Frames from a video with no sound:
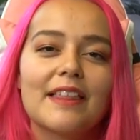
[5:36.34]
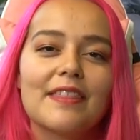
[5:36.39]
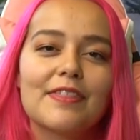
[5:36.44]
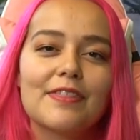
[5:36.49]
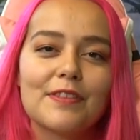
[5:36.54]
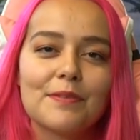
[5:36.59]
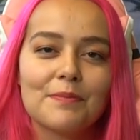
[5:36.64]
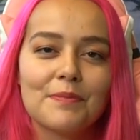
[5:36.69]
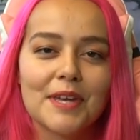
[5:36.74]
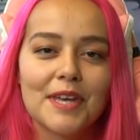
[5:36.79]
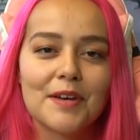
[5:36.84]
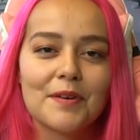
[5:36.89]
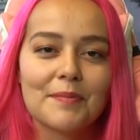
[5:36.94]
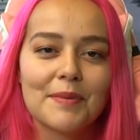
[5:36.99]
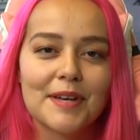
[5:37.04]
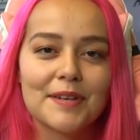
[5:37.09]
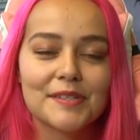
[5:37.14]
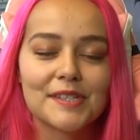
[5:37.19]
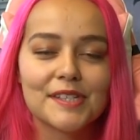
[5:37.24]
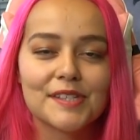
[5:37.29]
the male
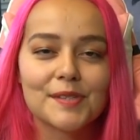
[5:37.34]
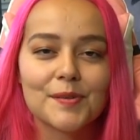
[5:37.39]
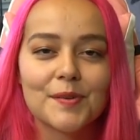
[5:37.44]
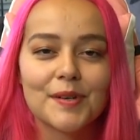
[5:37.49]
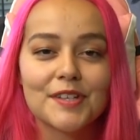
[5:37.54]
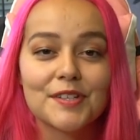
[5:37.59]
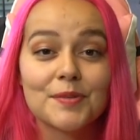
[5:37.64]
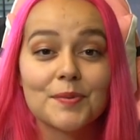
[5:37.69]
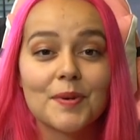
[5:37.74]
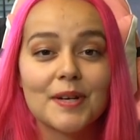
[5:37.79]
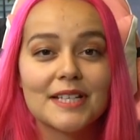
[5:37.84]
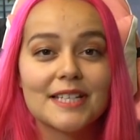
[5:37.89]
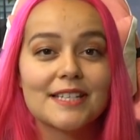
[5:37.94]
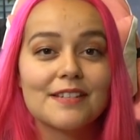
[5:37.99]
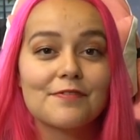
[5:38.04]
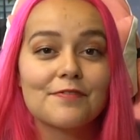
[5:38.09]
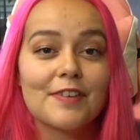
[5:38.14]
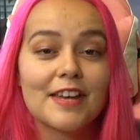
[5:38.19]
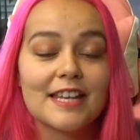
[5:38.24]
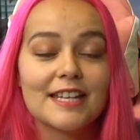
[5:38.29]
mouse is going to want to
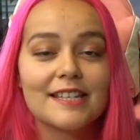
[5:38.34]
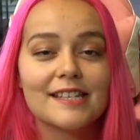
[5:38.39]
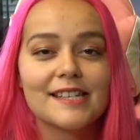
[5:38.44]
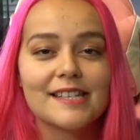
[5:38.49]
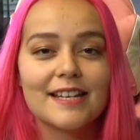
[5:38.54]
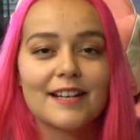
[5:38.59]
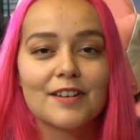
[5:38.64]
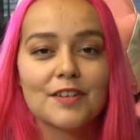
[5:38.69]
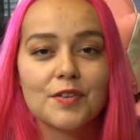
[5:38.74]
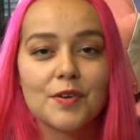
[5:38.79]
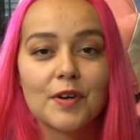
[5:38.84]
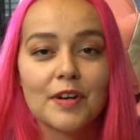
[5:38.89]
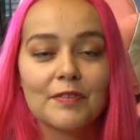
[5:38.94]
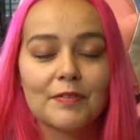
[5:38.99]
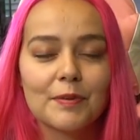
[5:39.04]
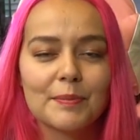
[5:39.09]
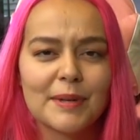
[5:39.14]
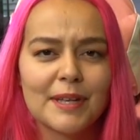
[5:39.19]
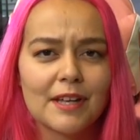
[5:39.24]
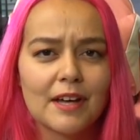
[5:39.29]
defend his territory
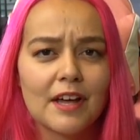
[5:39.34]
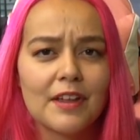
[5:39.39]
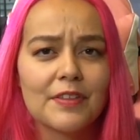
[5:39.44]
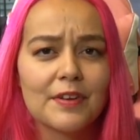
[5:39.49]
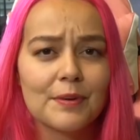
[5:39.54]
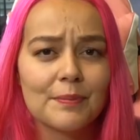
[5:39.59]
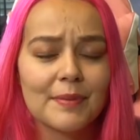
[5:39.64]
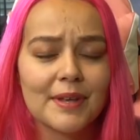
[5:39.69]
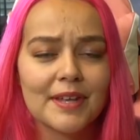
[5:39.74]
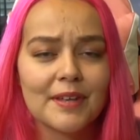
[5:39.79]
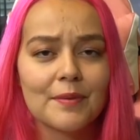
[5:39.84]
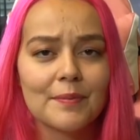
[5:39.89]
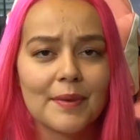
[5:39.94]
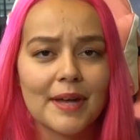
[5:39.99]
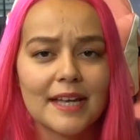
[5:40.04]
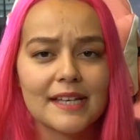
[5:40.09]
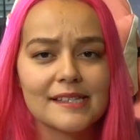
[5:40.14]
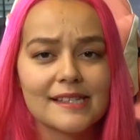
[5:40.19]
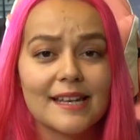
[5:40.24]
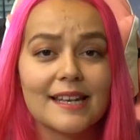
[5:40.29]
from other male
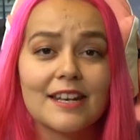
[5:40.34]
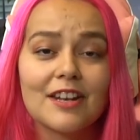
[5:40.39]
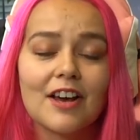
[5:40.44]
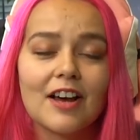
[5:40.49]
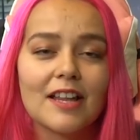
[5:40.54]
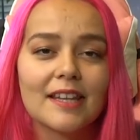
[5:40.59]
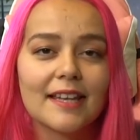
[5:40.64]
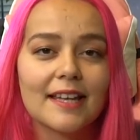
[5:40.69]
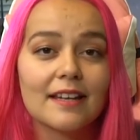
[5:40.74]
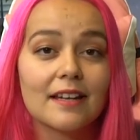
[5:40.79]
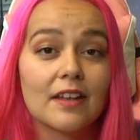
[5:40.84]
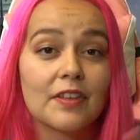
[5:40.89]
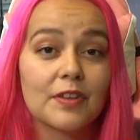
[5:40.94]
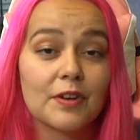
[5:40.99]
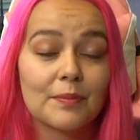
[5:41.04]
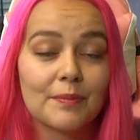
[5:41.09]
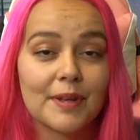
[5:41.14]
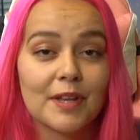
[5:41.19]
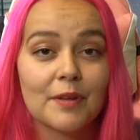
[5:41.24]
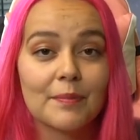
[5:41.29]
mice and not let
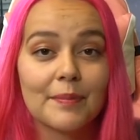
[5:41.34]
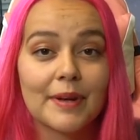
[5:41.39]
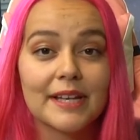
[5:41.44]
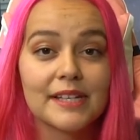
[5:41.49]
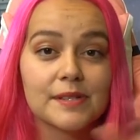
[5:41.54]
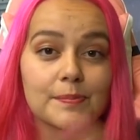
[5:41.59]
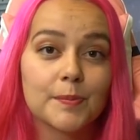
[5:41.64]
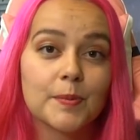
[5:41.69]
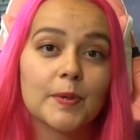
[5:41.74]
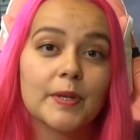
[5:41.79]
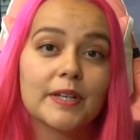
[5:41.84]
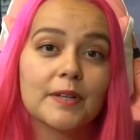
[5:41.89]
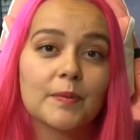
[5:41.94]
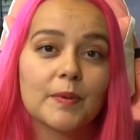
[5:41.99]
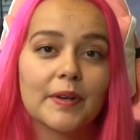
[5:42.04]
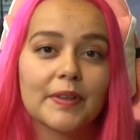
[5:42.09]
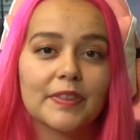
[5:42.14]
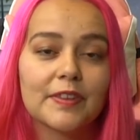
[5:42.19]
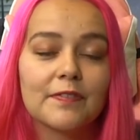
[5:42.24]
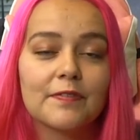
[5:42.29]
other male mice breed
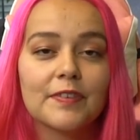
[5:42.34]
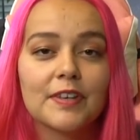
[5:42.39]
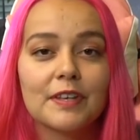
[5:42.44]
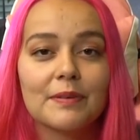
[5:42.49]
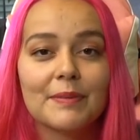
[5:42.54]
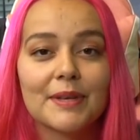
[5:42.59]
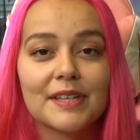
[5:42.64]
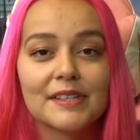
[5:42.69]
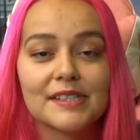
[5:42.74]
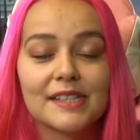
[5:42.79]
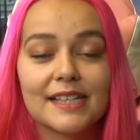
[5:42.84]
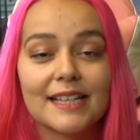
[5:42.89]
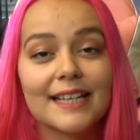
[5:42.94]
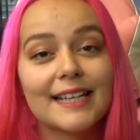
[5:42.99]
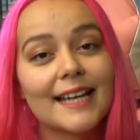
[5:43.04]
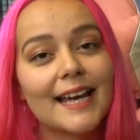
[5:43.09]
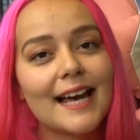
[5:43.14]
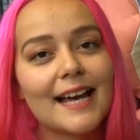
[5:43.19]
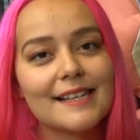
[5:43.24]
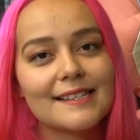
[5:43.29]
with the females that
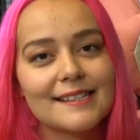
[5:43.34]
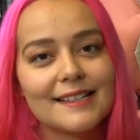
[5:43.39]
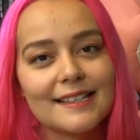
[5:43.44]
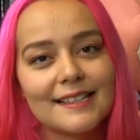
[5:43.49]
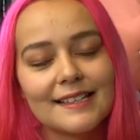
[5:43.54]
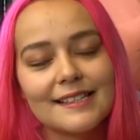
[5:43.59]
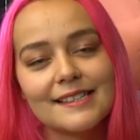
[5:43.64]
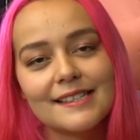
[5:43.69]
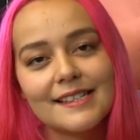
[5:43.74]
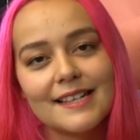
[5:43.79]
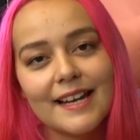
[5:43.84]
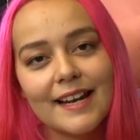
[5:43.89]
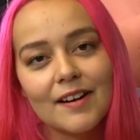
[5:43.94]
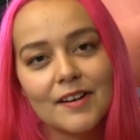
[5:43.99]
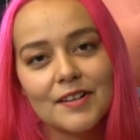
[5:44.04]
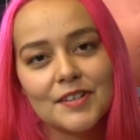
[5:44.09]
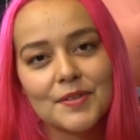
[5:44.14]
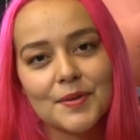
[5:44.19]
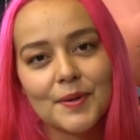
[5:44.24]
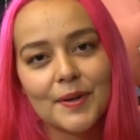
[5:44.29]
he has in his
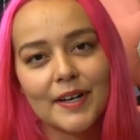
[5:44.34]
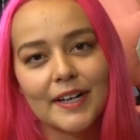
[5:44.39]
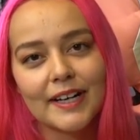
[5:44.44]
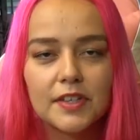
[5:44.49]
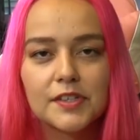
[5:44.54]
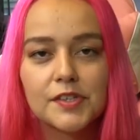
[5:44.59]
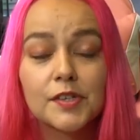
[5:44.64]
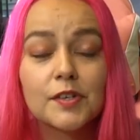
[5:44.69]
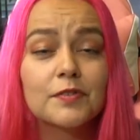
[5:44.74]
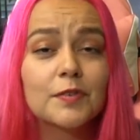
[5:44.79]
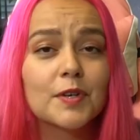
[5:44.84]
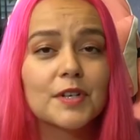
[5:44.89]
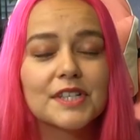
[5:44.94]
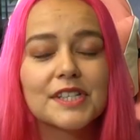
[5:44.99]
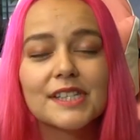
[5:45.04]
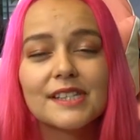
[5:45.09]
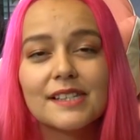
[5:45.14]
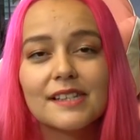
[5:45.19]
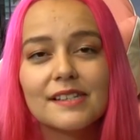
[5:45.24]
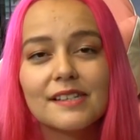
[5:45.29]
territory. So, of
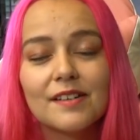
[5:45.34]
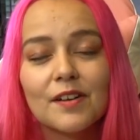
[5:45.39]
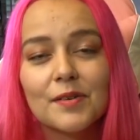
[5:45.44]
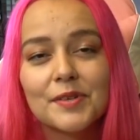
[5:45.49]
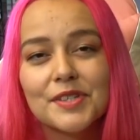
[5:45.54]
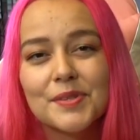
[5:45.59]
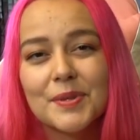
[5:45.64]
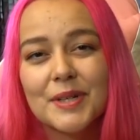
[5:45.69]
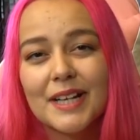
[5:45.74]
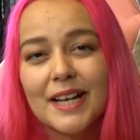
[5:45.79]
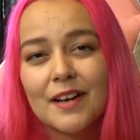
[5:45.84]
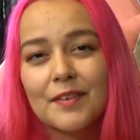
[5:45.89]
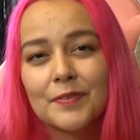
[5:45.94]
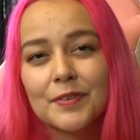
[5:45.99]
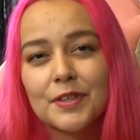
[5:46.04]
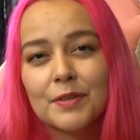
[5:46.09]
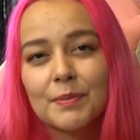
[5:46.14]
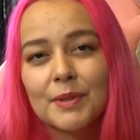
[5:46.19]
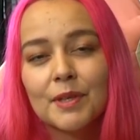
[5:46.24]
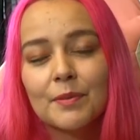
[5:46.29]
course, this doesn't always work out
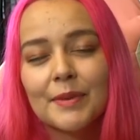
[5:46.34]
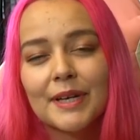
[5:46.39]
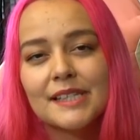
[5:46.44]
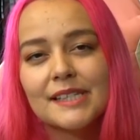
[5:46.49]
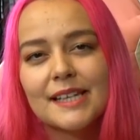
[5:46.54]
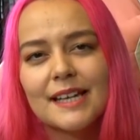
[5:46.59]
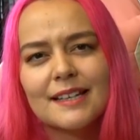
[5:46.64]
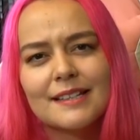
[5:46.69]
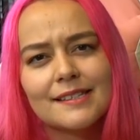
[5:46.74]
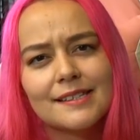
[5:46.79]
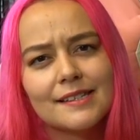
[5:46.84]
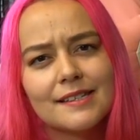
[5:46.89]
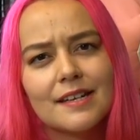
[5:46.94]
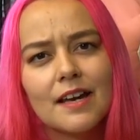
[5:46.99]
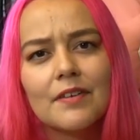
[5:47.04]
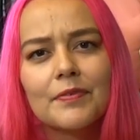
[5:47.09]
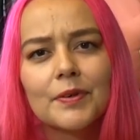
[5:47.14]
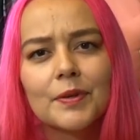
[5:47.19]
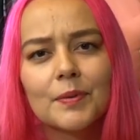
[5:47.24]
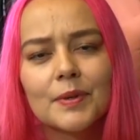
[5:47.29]
for the male mice, and it's the
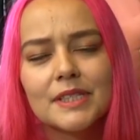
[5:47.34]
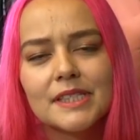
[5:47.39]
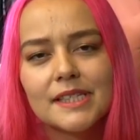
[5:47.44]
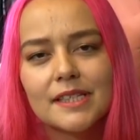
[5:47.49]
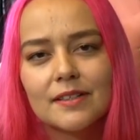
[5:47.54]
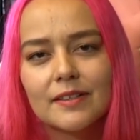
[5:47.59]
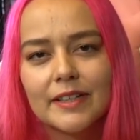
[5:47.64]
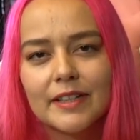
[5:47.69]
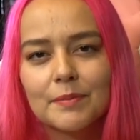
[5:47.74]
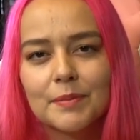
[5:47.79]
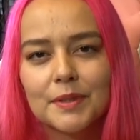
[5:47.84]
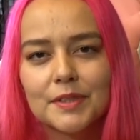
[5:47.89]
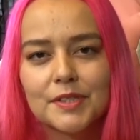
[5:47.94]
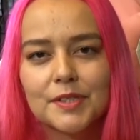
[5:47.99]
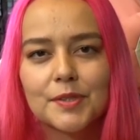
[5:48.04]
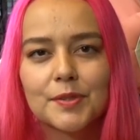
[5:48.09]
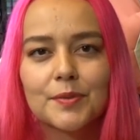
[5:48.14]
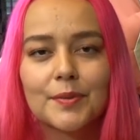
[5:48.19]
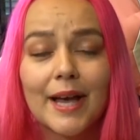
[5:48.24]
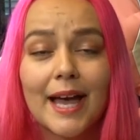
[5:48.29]
tougher ones that are able
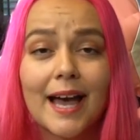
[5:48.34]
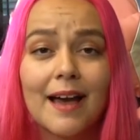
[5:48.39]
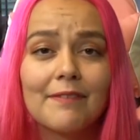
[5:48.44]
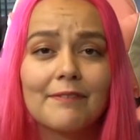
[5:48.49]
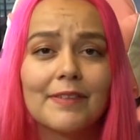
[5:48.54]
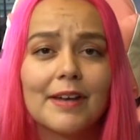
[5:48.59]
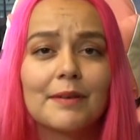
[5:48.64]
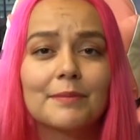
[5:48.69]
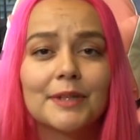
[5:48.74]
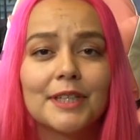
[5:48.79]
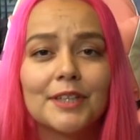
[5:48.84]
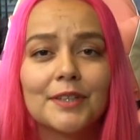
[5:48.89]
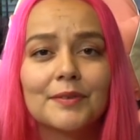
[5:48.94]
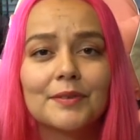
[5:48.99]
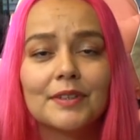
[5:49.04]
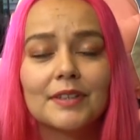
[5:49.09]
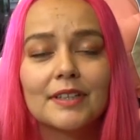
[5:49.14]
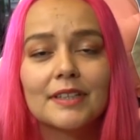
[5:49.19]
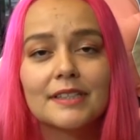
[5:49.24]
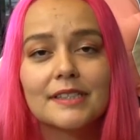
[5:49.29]
to have family
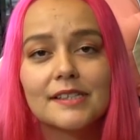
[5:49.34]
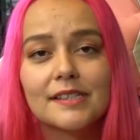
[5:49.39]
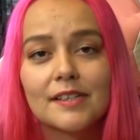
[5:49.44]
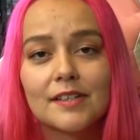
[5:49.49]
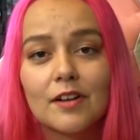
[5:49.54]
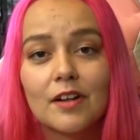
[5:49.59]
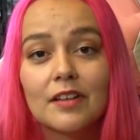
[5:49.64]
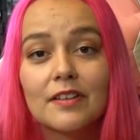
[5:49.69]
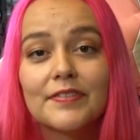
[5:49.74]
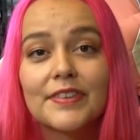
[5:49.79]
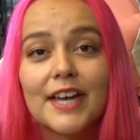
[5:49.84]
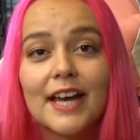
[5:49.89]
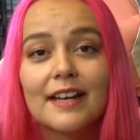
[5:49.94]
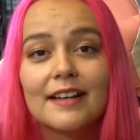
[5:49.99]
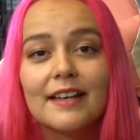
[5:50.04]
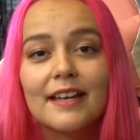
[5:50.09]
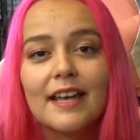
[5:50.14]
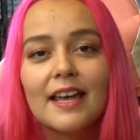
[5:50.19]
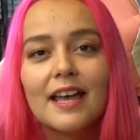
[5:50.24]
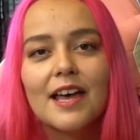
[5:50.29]
units and all of
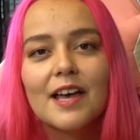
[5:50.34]
that.